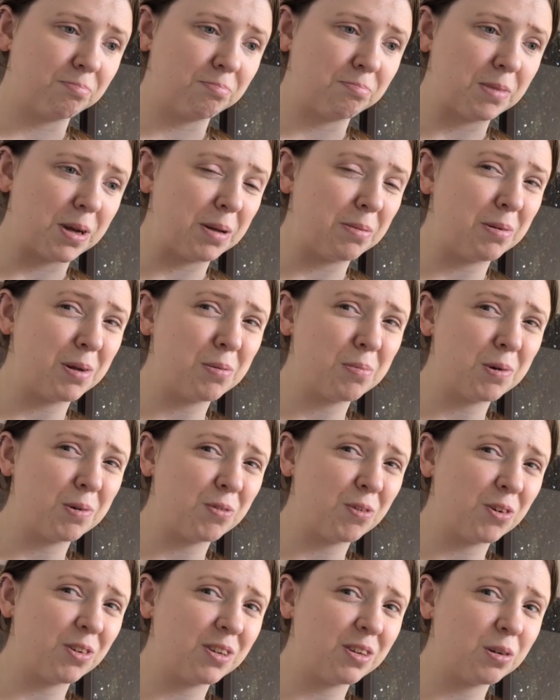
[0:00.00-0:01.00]
maybe
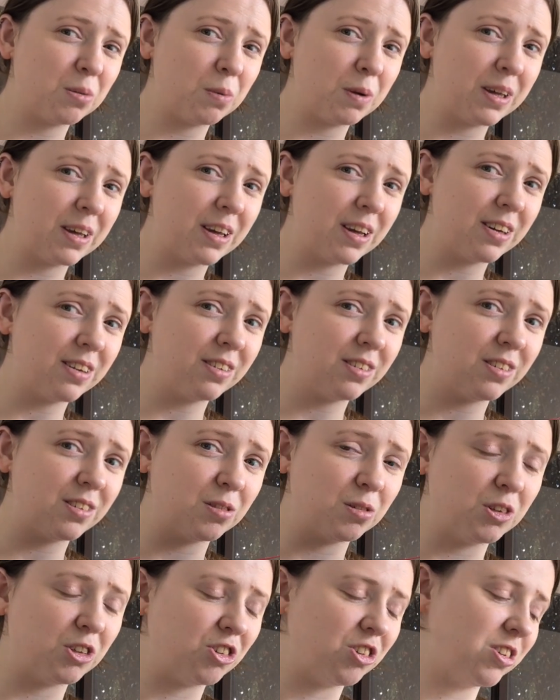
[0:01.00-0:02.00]
before this weekend,
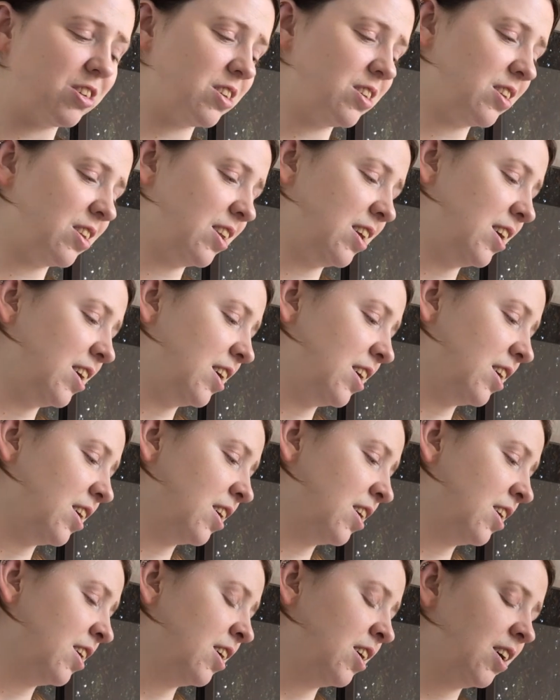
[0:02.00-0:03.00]
which is the
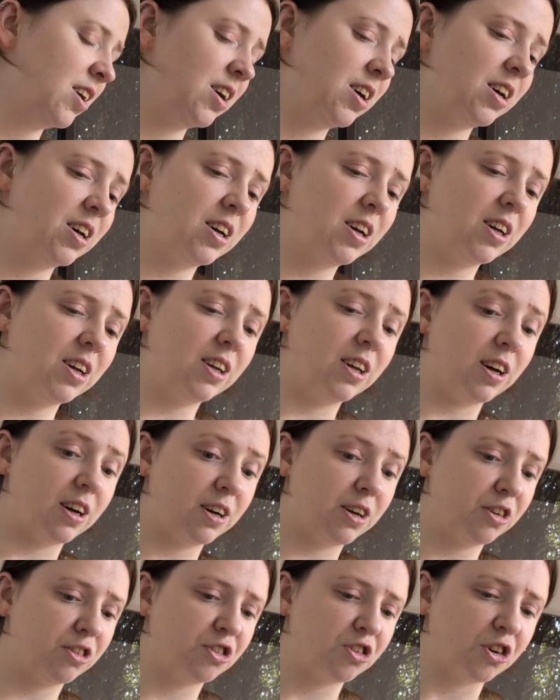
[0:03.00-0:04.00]

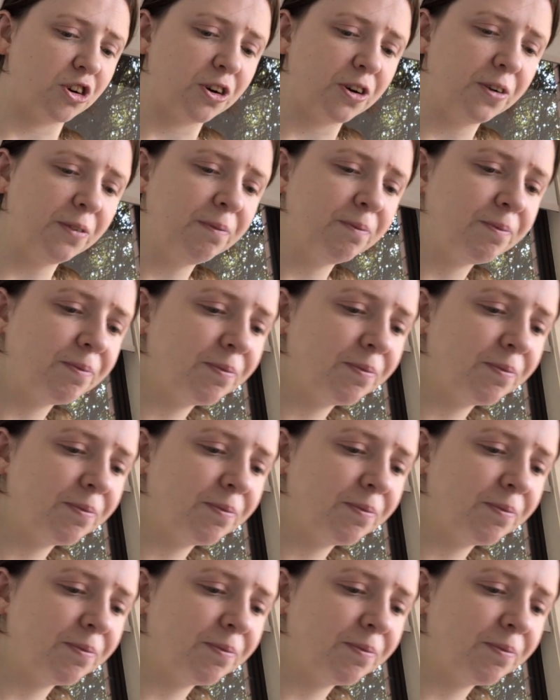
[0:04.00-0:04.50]
yarn show.